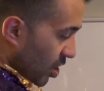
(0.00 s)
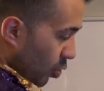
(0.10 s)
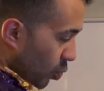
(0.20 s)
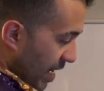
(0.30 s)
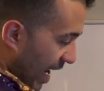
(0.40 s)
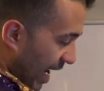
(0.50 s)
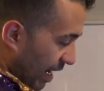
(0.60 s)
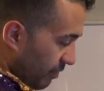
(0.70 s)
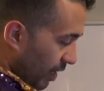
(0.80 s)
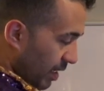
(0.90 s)
We
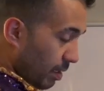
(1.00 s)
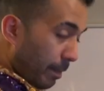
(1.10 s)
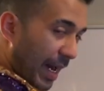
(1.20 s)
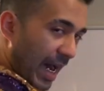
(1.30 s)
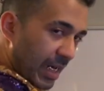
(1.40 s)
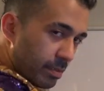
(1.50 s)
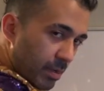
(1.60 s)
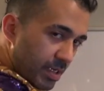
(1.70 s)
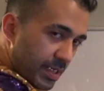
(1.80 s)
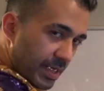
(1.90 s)
have on the bottom
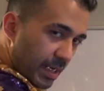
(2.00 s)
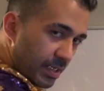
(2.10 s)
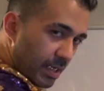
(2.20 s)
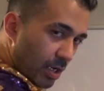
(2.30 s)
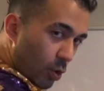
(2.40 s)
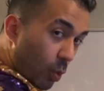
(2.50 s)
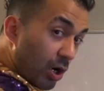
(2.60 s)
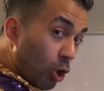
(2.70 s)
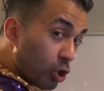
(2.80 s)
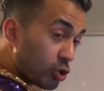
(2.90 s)
of the cylinder what
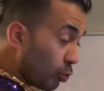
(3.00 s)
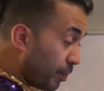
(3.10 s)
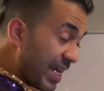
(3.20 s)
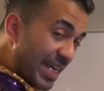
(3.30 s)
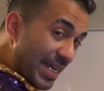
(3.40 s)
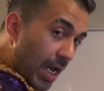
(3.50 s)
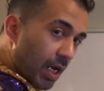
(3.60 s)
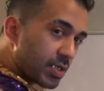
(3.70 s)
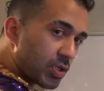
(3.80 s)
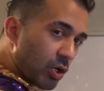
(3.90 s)
looks to be a
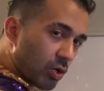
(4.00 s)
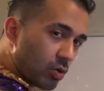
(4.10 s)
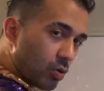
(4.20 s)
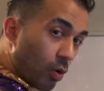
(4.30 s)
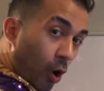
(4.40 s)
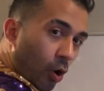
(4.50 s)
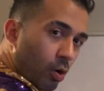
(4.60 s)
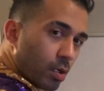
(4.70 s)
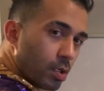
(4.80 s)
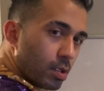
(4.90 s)
circle. Oh.
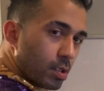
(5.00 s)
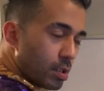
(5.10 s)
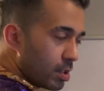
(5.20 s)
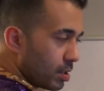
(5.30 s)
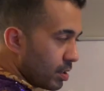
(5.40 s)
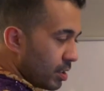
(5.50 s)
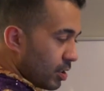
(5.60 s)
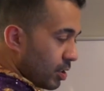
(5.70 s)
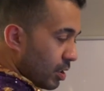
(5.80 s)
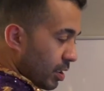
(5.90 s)

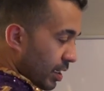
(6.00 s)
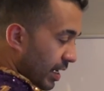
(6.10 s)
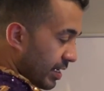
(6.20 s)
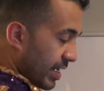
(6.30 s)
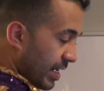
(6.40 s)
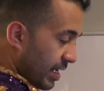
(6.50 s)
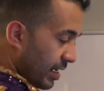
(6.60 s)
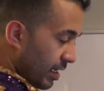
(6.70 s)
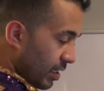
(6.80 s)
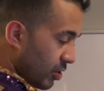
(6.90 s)
And
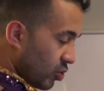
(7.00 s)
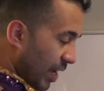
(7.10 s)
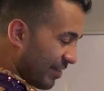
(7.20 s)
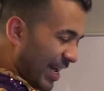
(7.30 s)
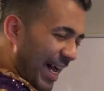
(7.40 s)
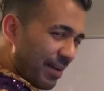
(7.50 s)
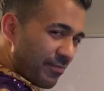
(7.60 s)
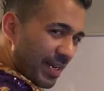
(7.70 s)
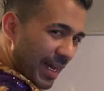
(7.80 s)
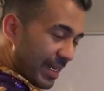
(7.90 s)
here you have a half
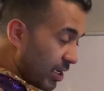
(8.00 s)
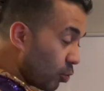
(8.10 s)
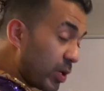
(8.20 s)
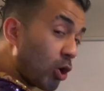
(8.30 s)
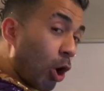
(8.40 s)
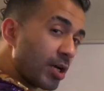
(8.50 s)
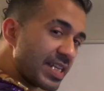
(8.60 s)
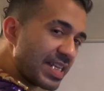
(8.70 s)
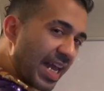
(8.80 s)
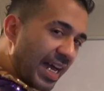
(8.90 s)
line. We call
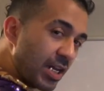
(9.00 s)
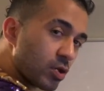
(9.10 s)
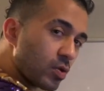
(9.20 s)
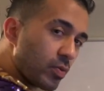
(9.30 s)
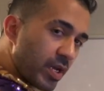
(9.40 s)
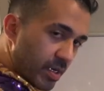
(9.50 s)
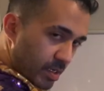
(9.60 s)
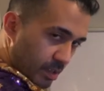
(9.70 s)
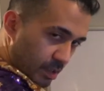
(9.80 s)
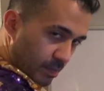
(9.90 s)
this line the
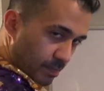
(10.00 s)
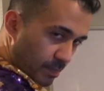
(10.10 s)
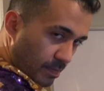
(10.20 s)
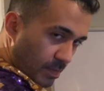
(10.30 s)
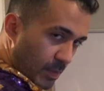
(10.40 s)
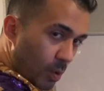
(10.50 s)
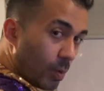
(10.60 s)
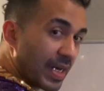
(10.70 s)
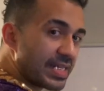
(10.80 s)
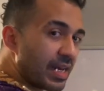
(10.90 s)
radius.
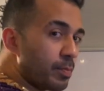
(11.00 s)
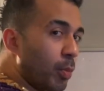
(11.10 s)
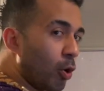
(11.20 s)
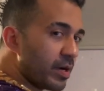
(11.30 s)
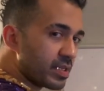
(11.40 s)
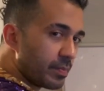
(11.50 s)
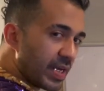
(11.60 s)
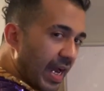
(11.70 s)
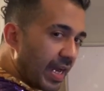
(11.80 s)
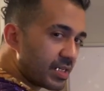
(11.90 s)
Why is that important, the big
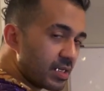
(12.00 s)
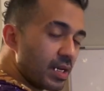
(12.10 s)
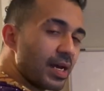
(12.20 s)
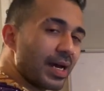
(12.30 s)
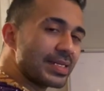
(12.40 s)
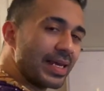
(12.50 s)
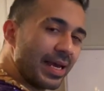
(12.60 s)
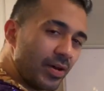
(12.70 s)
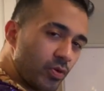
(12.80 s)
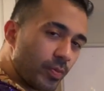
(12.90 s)
action? I'll
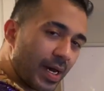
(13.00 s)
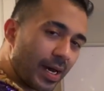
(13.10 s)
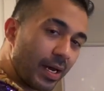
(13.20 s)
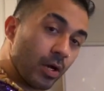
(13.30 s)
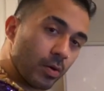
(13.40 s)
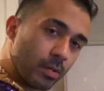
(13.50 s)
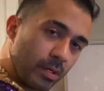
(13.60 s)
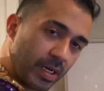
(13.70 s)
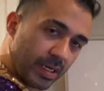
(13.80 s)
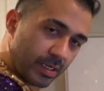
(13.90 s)
tell you, pal.
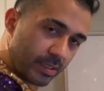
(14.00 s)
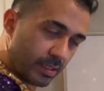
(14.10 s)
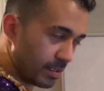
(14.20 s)
Wait.